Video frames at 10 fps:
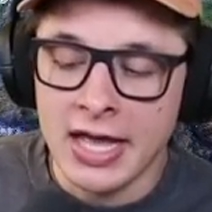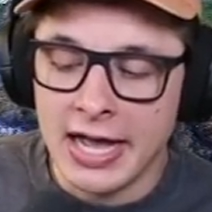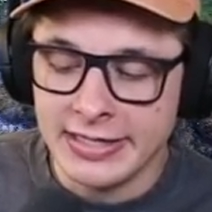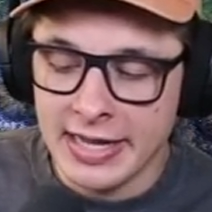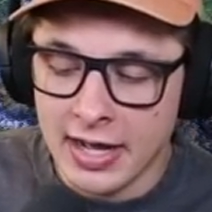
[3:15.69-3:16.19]

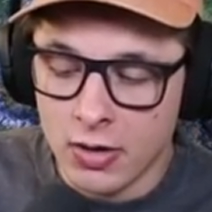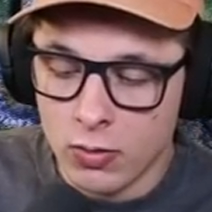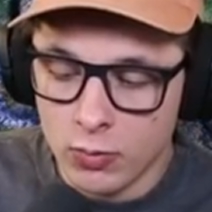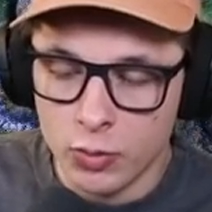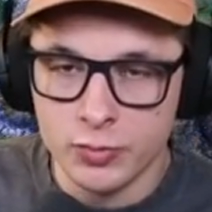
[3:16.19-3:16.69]
I
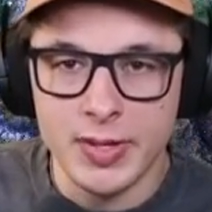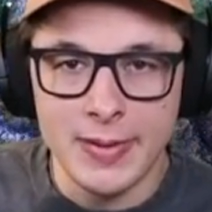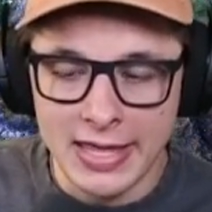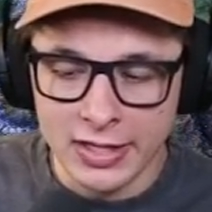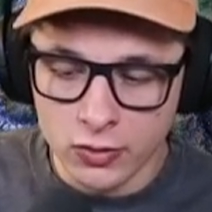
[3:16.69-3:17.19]
now would be
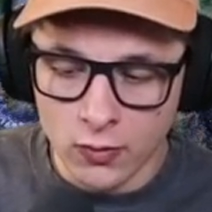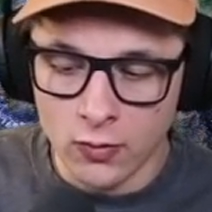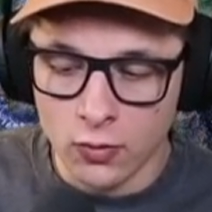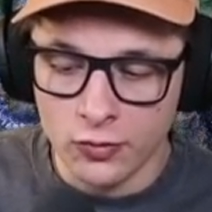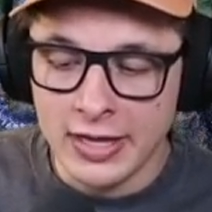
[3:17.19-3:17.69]
paying
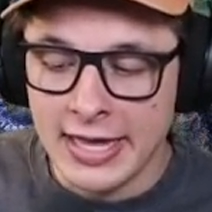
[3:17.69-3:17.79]
gold